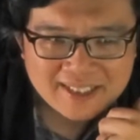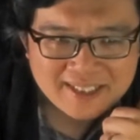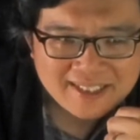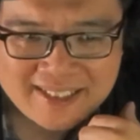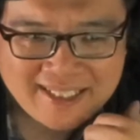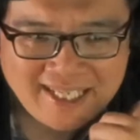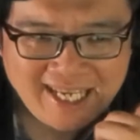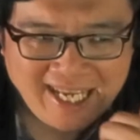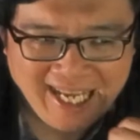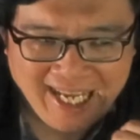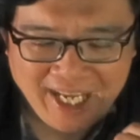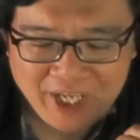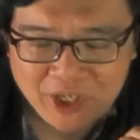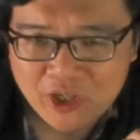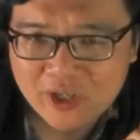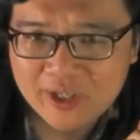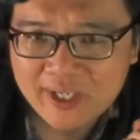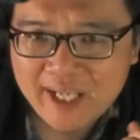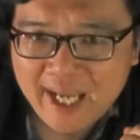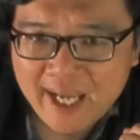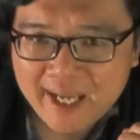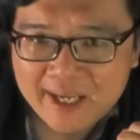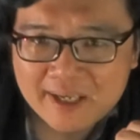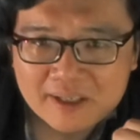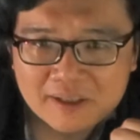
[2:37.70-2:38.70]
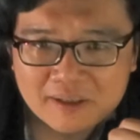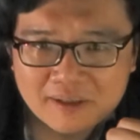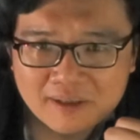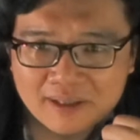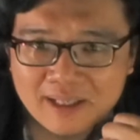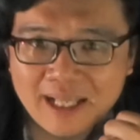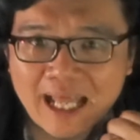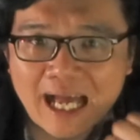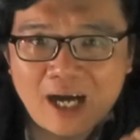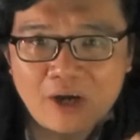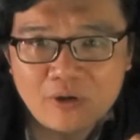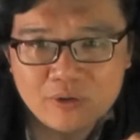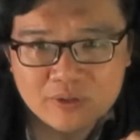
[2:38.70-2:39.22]
cannot handle
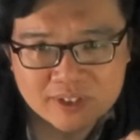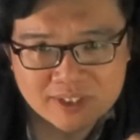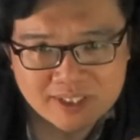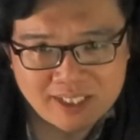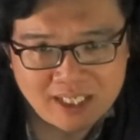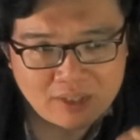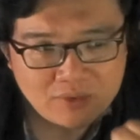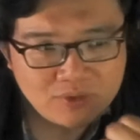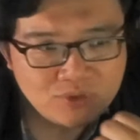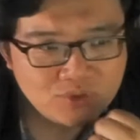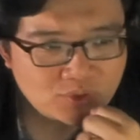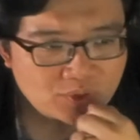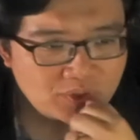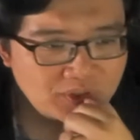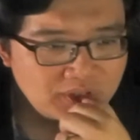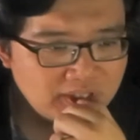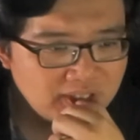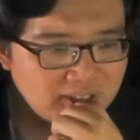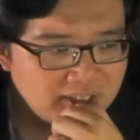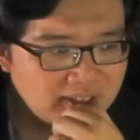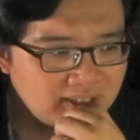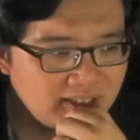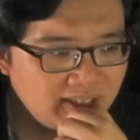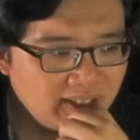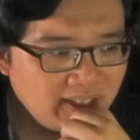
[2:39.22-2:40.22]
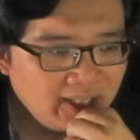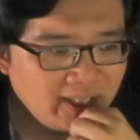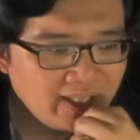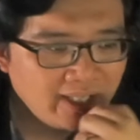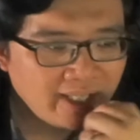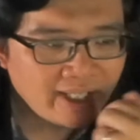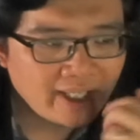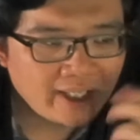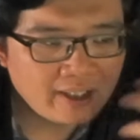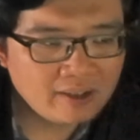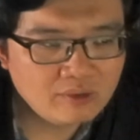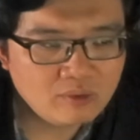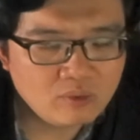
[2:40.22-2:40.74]
loud sound sources.
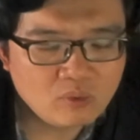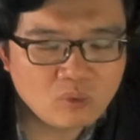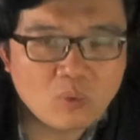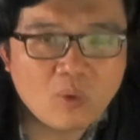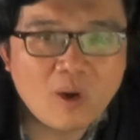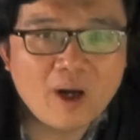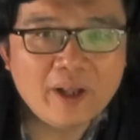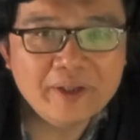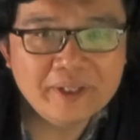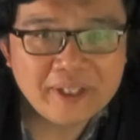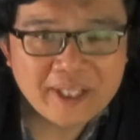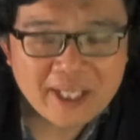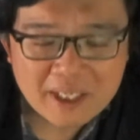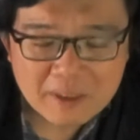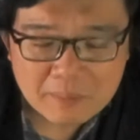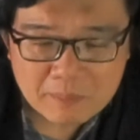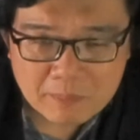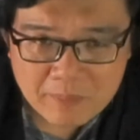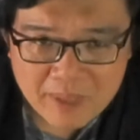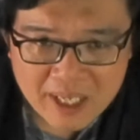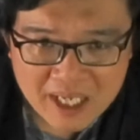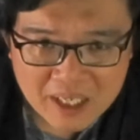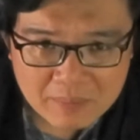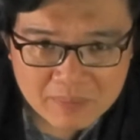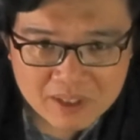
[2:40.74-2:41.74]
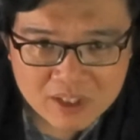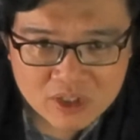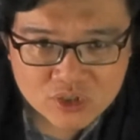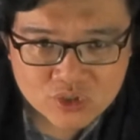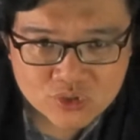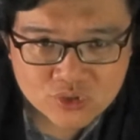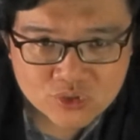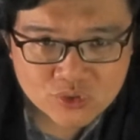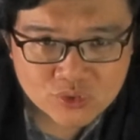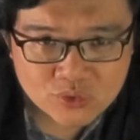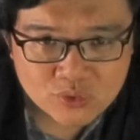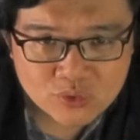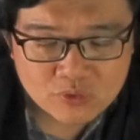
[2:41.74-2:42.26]
And while that may be
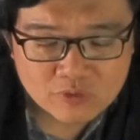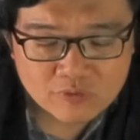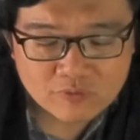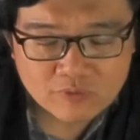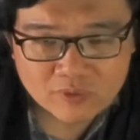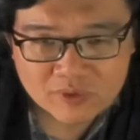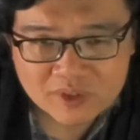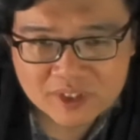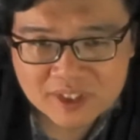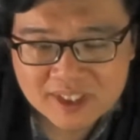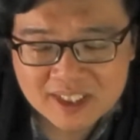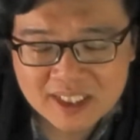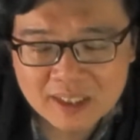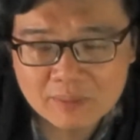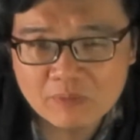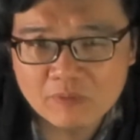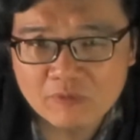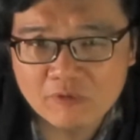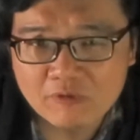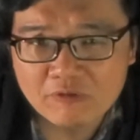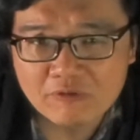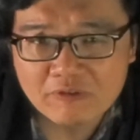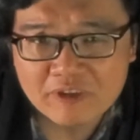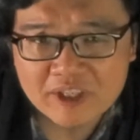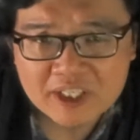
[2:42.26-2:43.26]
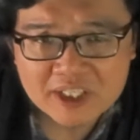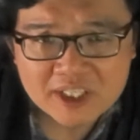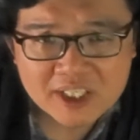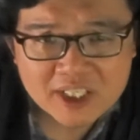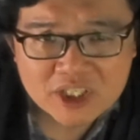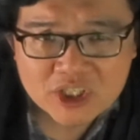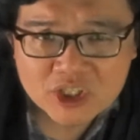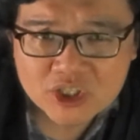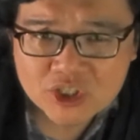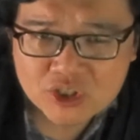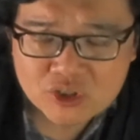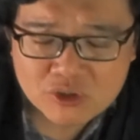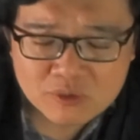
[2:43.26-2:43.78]
true for some
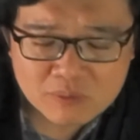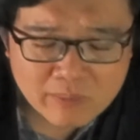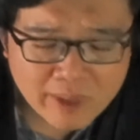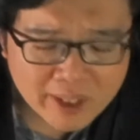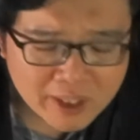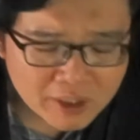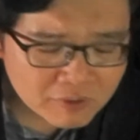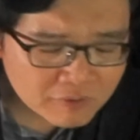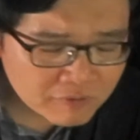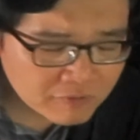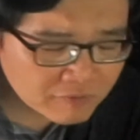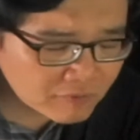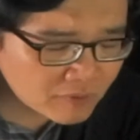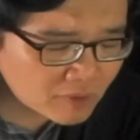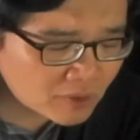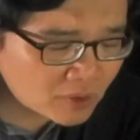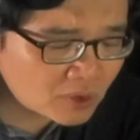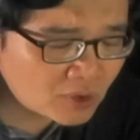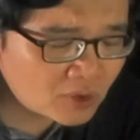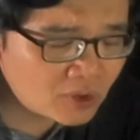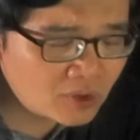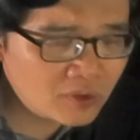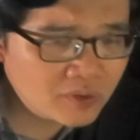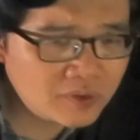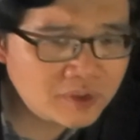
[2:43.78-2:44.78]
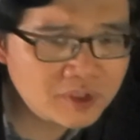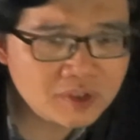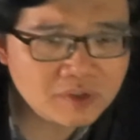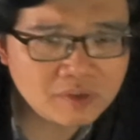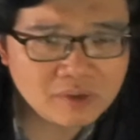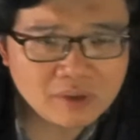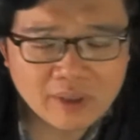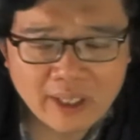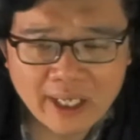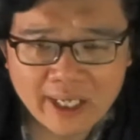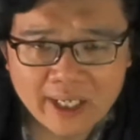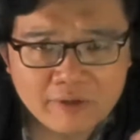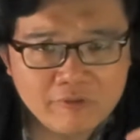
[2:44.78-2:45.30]
vintage tube microphones,
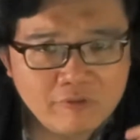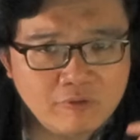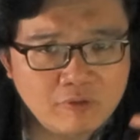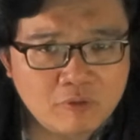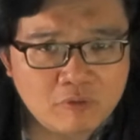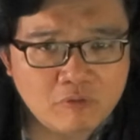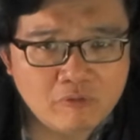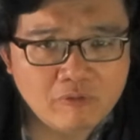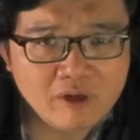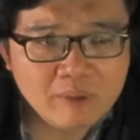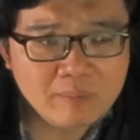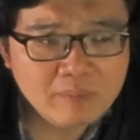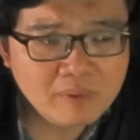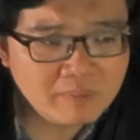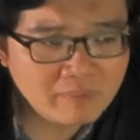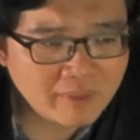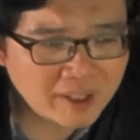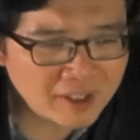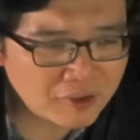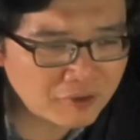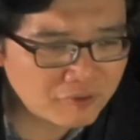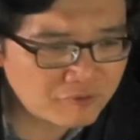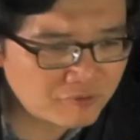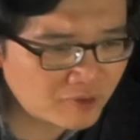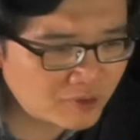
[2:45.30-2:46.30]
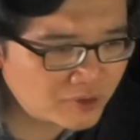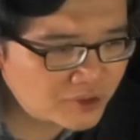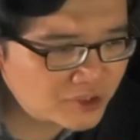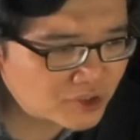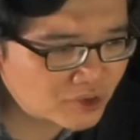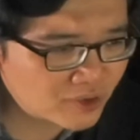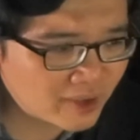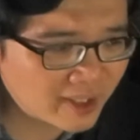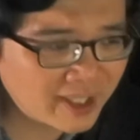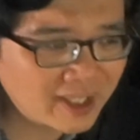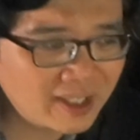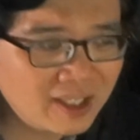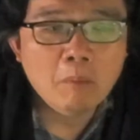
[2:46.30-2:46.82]
and for ribbon microphones,
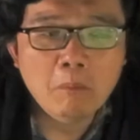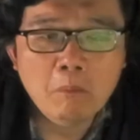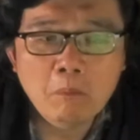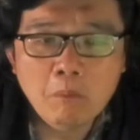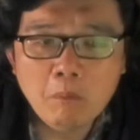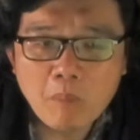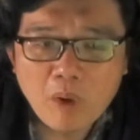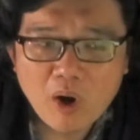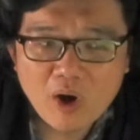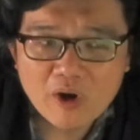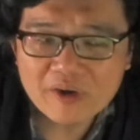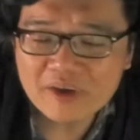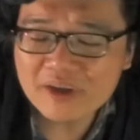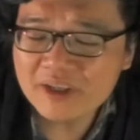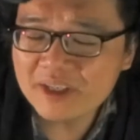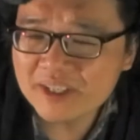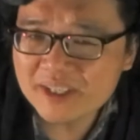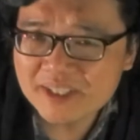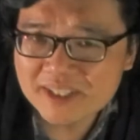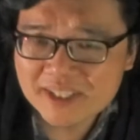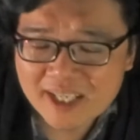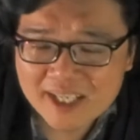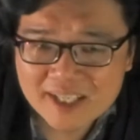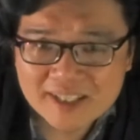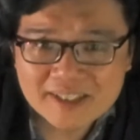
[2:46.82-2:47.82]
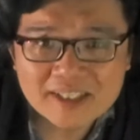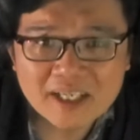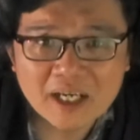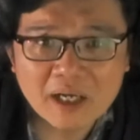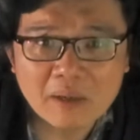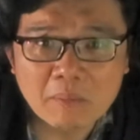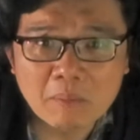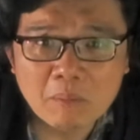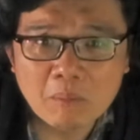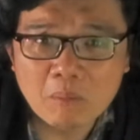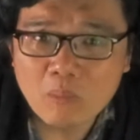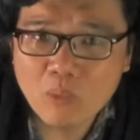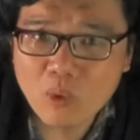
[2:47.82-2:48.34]
right, modern designs are
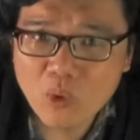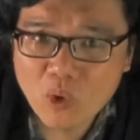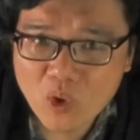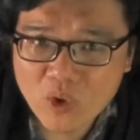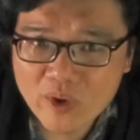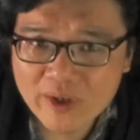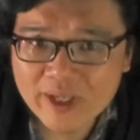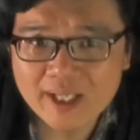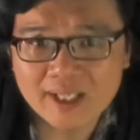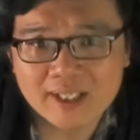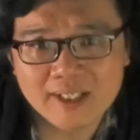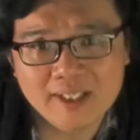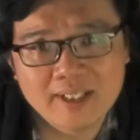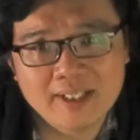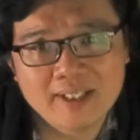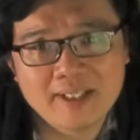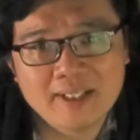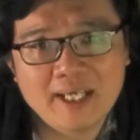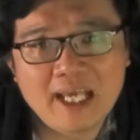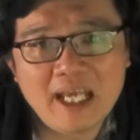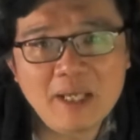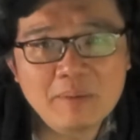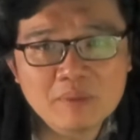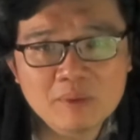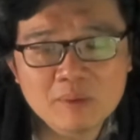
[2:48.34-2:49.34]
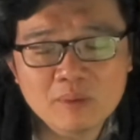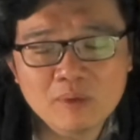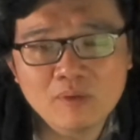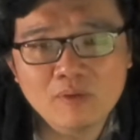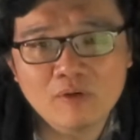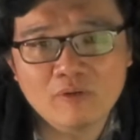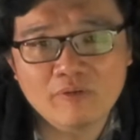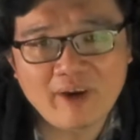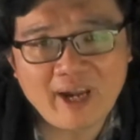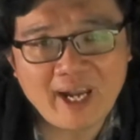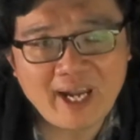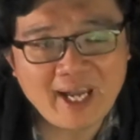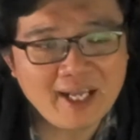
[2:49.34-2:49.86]
more than capable
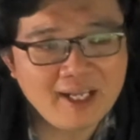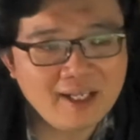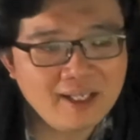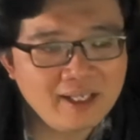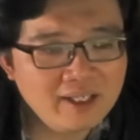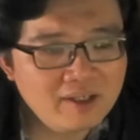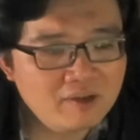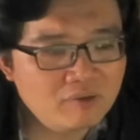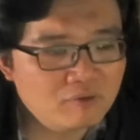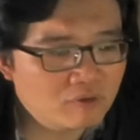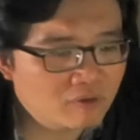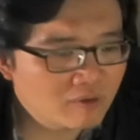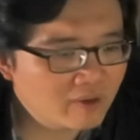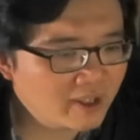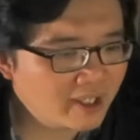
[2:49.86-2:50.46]
of handling,